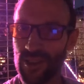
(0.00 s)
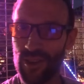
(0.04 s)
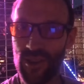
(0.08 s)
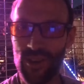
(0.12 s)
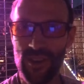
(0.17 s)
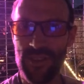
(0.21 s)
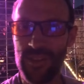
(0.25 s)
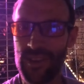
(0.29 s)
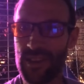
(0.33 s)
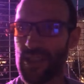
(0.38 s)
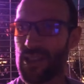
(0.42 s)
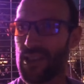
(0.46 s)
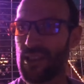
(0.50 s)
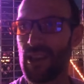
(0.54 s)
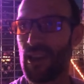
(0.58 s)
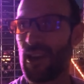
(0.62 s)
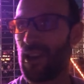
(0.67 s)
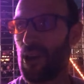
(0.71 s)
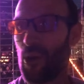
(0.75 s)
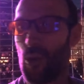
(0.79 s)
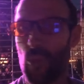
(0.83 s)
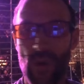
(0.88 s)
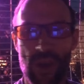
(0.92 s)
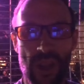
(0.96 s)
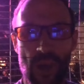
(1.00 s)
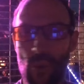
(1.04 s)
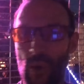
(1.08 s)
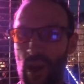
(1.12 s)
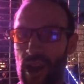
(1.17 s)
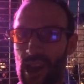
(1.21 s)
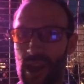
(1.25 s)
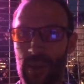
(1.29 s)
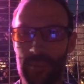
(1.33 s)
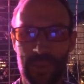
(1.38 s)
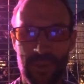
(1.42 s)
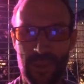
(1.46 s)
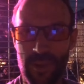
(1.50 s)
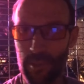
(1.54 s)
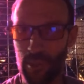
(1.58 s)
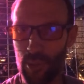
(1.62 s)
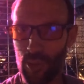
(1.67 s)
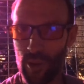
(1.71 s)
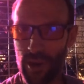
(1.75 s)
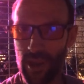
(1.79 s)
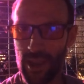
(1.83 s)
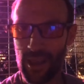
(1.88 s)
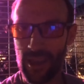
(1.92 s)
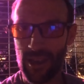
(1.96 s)
on earth is when you wake up in the
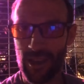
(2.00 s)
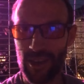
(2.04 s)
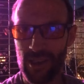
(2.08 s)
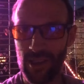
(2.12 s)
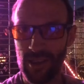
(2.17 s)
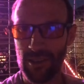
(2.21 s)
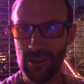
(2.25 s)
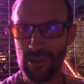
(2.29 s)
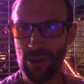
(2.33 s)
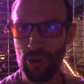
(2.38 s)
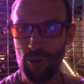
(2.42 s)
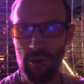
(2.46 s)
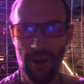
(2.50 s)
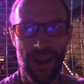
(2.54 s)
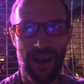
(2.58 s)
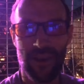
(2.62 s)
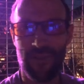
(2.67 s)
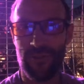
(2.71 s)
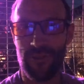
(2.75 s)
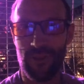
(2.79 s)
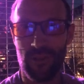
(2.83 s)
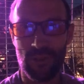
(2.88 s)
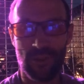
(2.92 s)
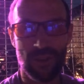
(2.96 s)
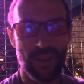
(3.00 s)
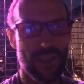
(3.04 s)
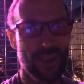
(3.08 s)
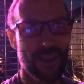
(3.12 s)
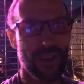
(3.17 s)
morning and you're grateful